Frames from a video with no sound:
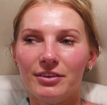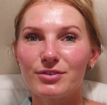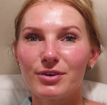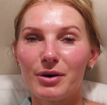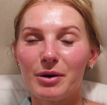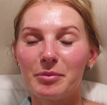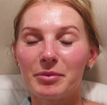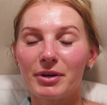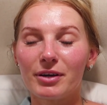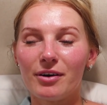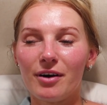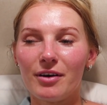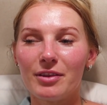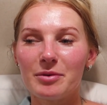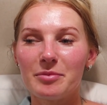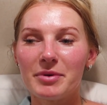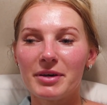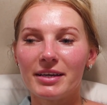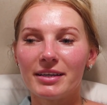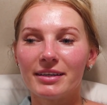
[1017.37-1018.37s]
So I'm gonna call
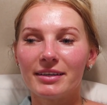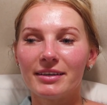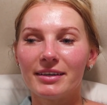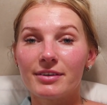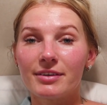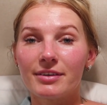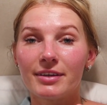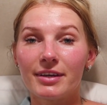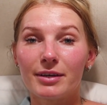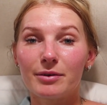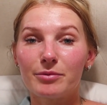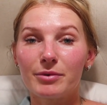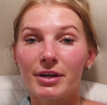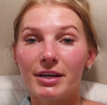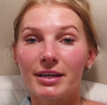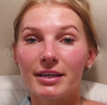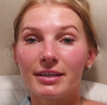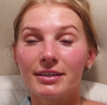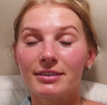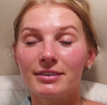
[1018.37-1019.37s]
them in, get them
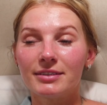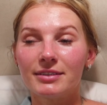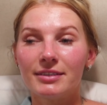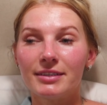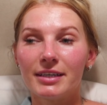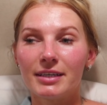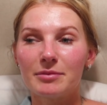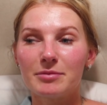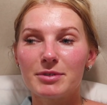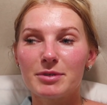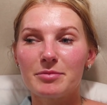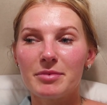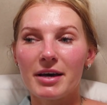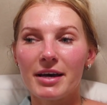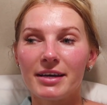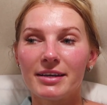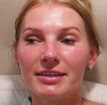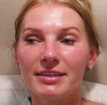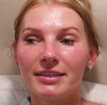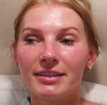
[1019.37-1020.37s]
ready, get them to
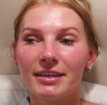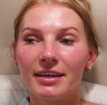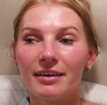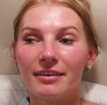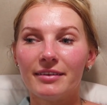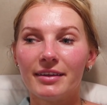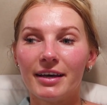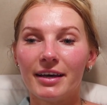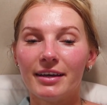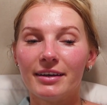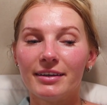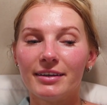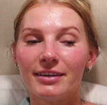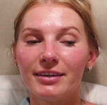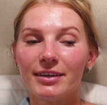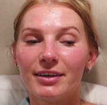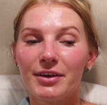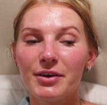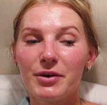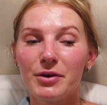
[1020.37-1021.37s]
bed, and then
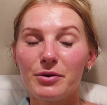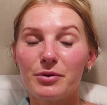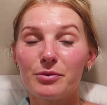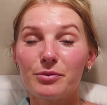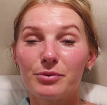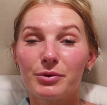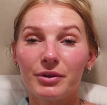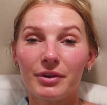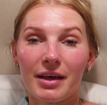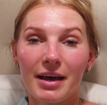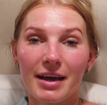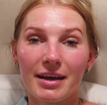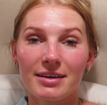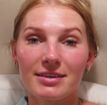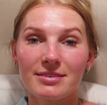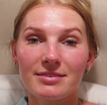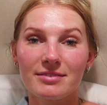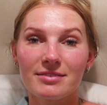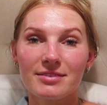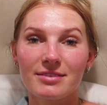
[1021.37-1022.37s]

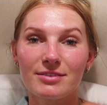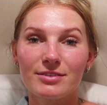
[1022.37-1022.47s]
relax.